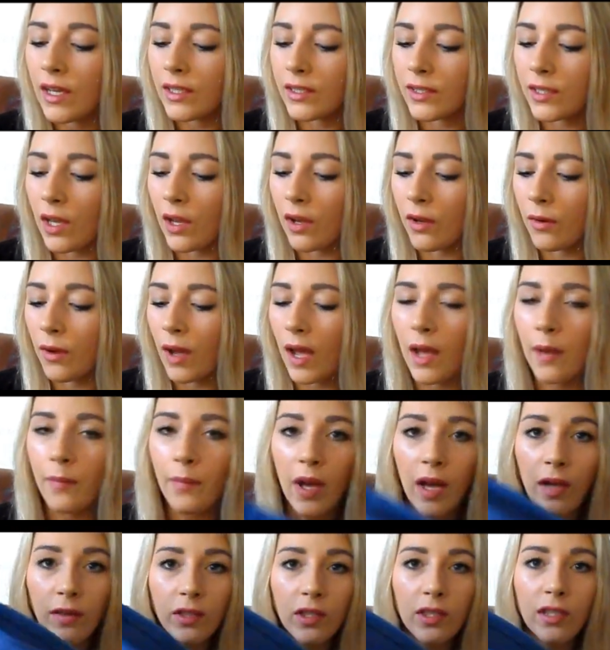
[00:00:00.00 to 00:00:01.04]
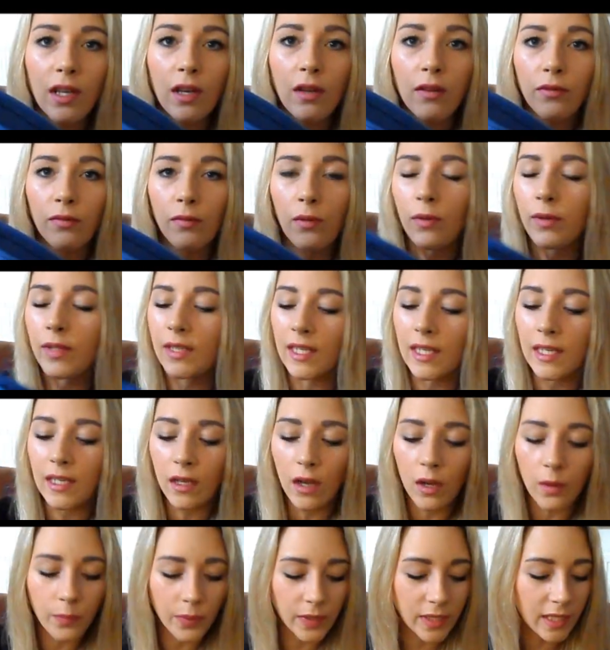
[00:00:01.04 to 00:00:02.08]
So I'll just go through. It's
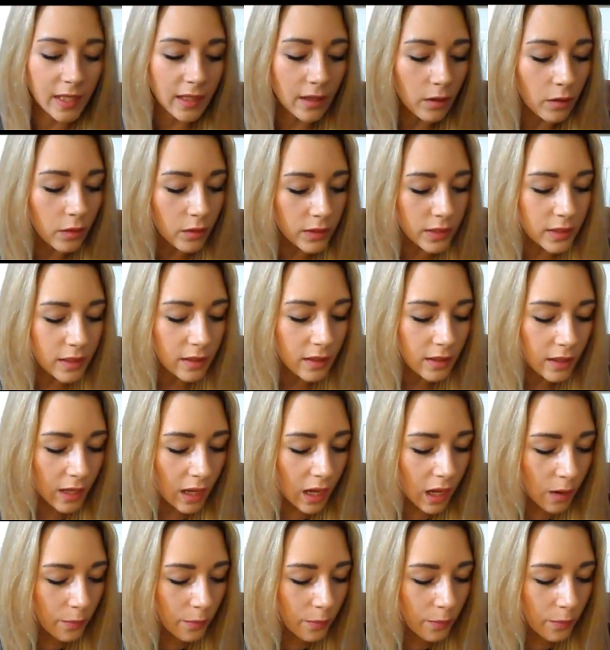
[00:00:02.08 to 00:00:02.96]
in no particular order.